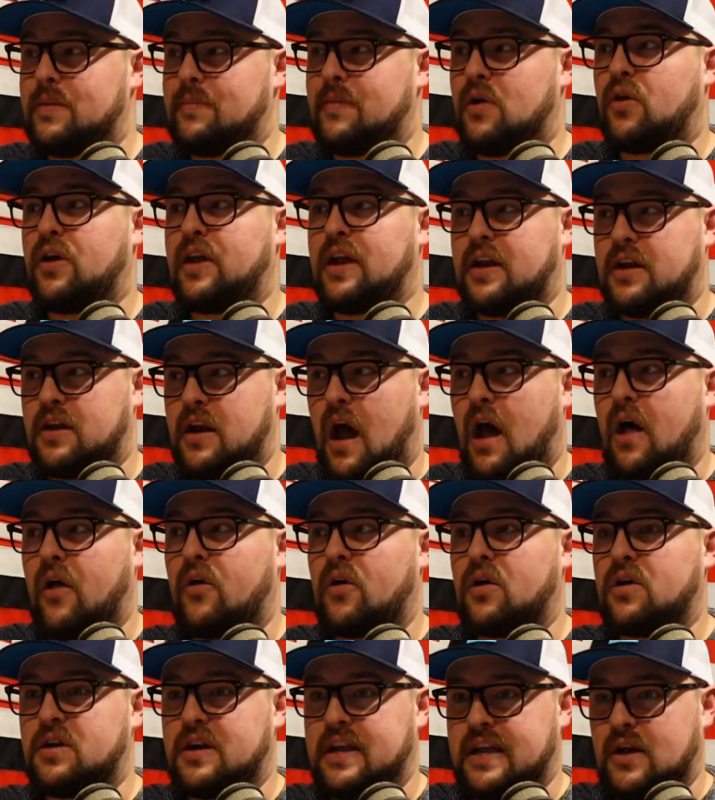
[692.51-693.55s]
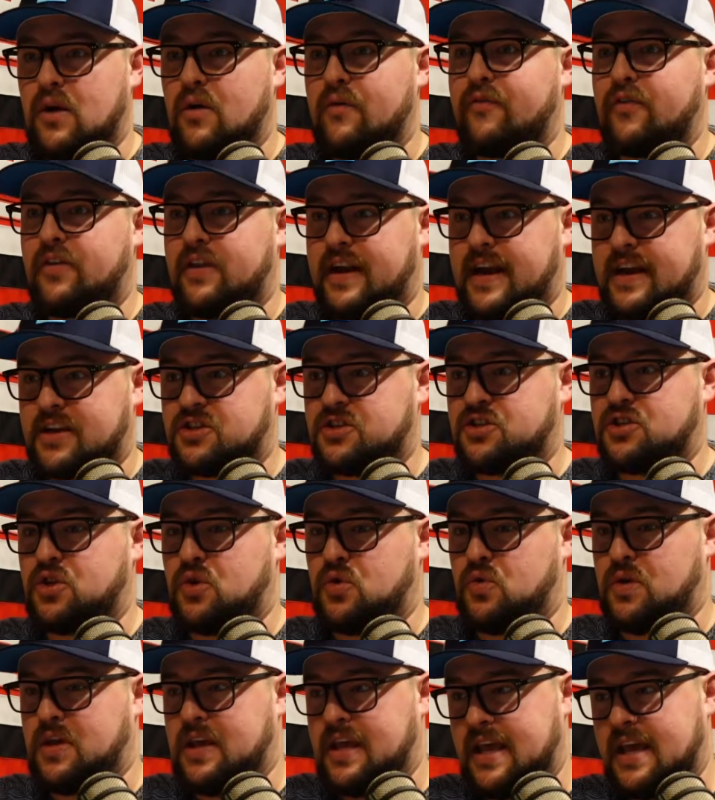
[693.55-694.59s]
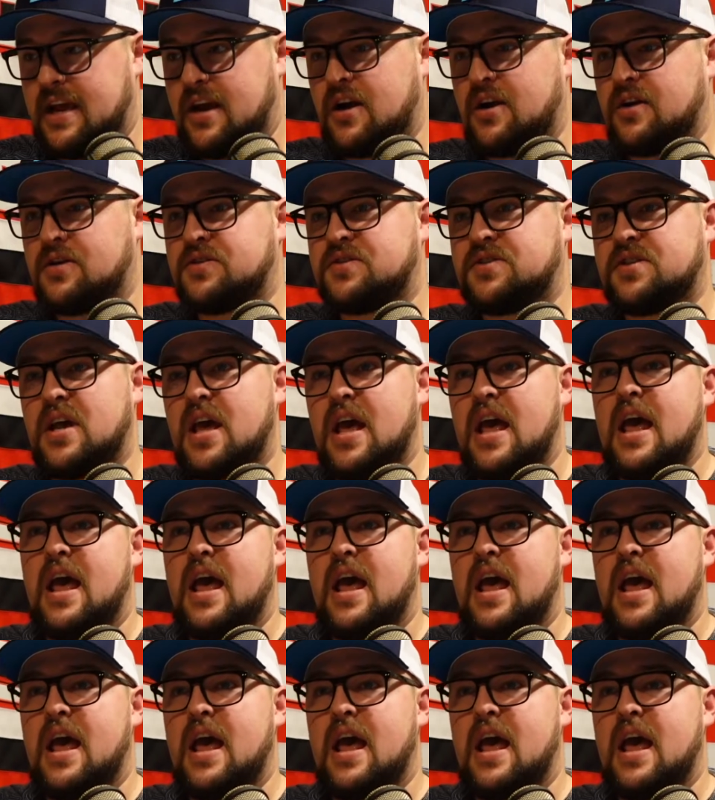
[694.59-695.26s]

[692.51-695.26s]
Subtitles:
million deal for the next 2 years.